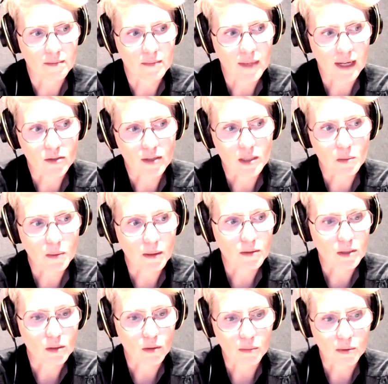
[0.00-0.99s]
our
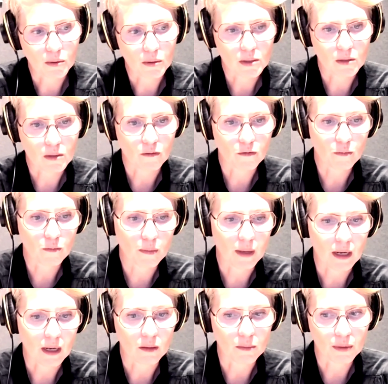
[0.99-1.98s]
transparency reports have
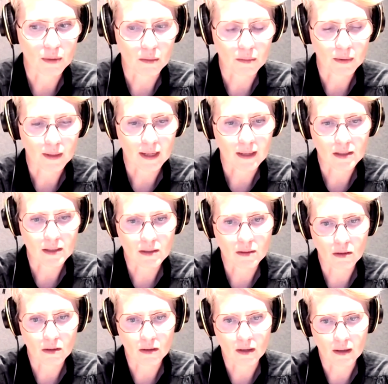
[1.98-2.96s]
been put in
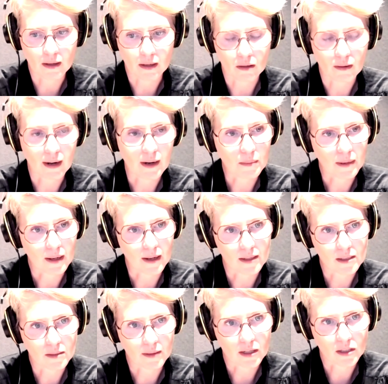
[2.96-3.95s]
place in a great
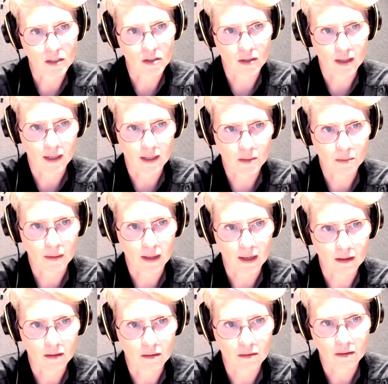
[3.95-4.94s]
part to actually try and
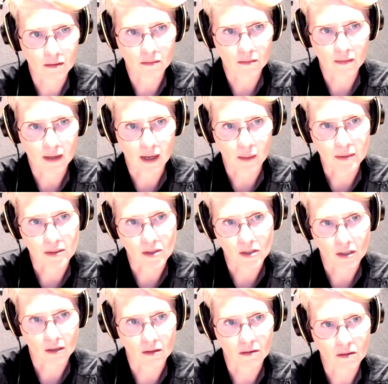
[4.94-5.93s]
explain our
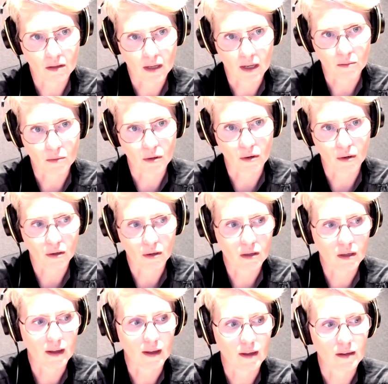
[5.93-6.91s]
position, our
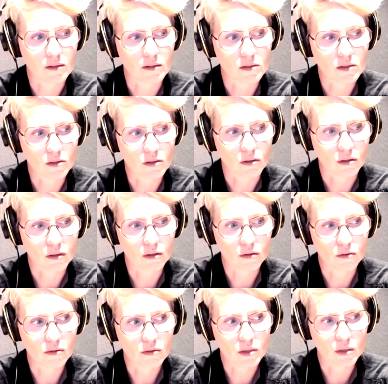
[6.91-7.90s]
work, and,
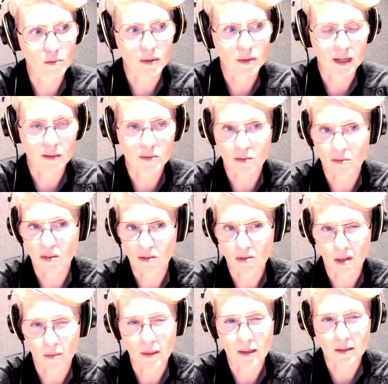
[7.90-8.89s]
also bring up some
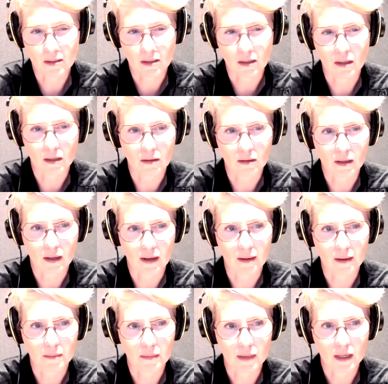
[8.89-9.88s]
real topics that are
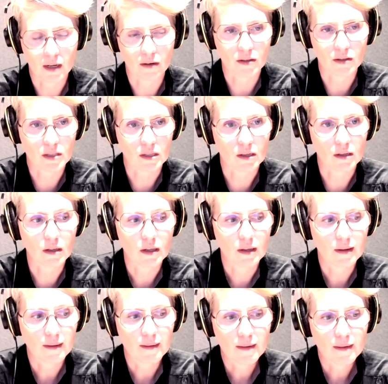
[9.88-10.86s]
inherent
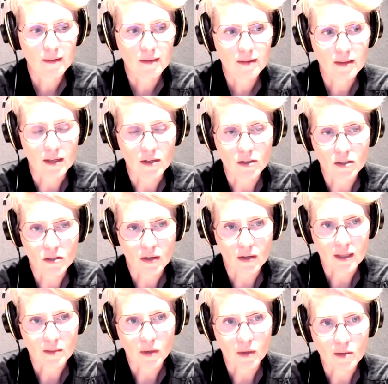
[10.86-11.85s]
to the
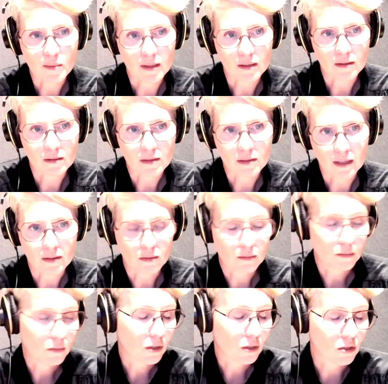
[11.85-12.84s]
industry at the moment
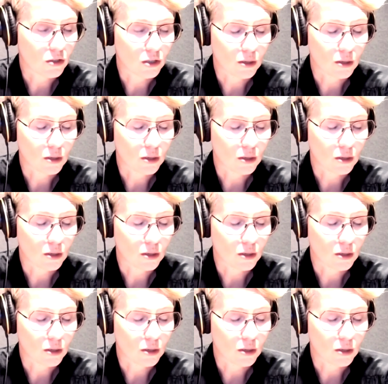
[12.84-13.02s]
and